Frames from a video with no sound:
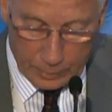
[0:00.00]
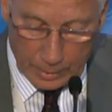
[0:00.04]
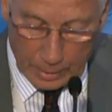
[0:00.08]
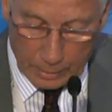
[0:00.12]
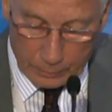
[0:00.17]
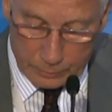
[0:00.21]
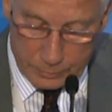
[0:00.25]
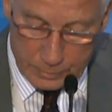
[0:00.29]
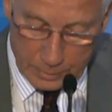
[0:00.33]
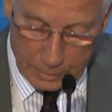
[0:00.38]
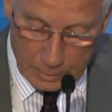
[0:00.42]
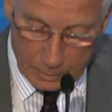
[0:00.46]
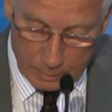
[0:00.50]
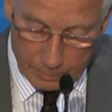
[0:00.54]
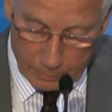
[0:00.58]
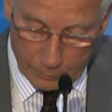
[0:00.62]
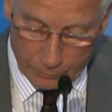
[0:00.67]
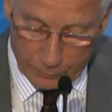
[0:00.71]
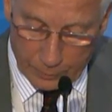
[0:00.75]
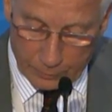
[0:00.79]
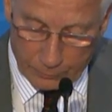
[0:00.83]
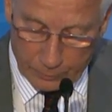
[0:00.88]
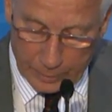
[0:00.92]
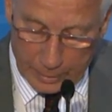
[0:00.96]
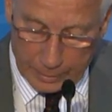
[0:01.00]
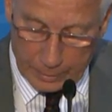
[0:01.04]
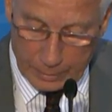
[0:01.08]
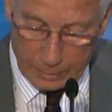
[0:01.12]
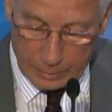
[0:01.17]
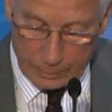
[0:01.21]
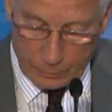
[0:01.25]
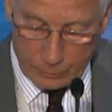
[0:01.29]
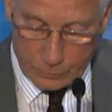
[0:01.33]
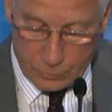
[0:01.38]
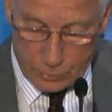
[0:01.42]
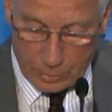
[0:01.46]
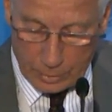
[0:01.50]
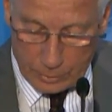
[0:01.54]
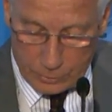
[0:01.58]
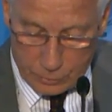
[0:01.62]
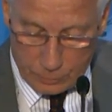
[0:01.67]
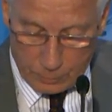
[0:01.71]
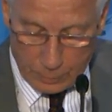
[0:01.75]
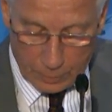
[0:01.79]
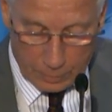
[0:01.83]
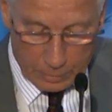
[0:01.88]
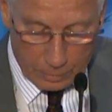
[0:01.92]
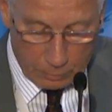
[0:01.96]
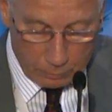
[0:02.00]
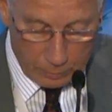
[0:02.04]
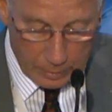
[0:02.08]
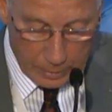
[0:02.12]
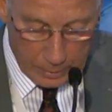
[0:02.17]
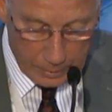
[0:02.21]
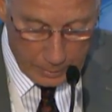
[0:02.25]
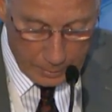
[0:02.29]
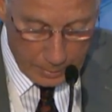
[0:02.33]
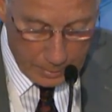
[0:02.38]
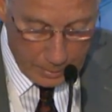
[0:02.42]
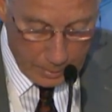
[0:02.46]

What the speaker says: outcome of the Vienna negotiations with Iran,